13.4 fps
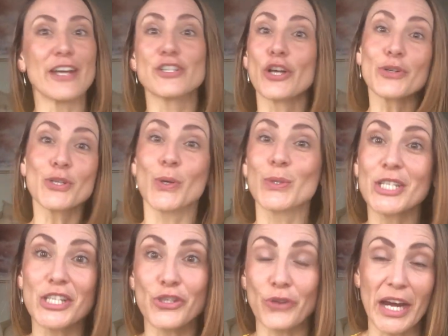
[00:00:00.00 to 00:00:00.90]
Don't talk
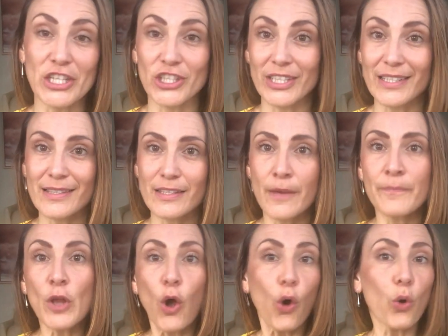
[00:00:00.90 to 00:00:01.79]
to strangers.
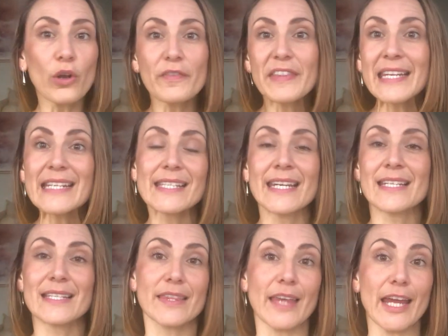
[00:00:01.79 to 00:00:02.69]
All of these
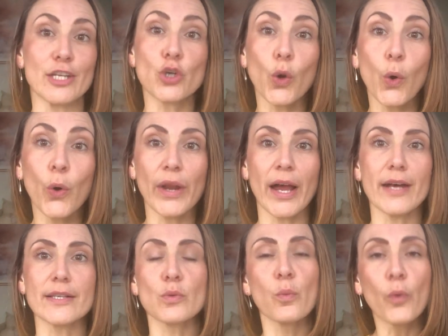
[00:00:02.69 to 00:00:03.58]
things that they taught
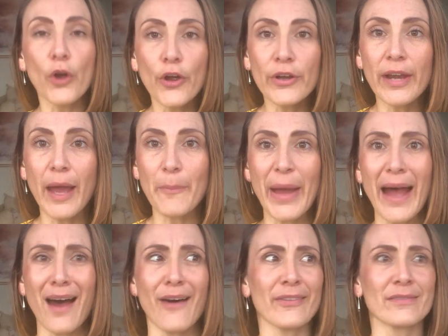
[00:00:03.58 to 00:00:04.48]
us weren't
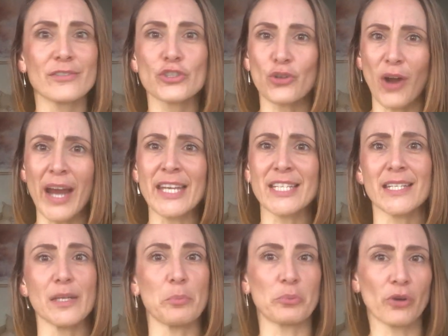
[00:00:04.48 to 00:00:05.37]
about trying to
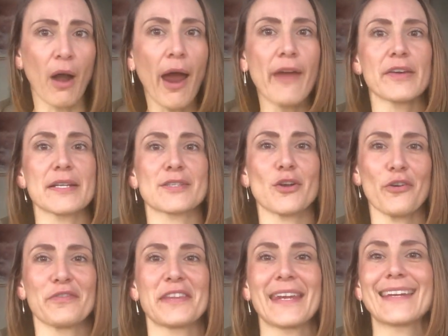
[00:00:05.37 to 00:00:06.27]
deprive us
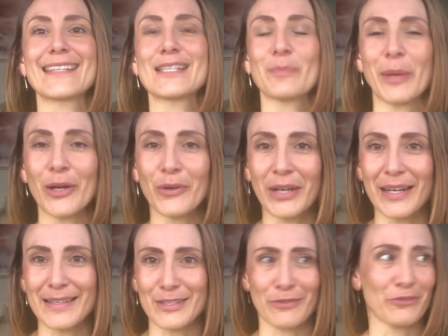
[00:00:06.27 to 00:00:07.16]
of the
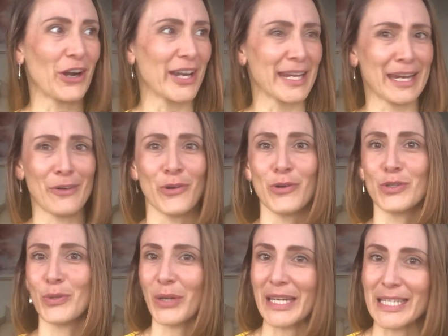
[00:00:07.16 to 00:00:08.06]
experience of running or
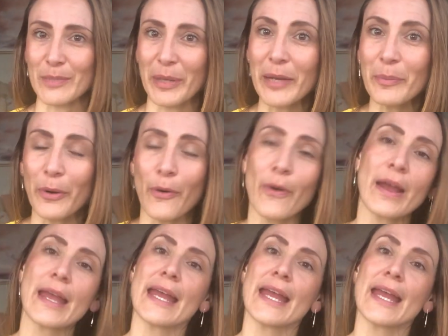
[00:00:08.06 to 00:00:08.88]
talking to people.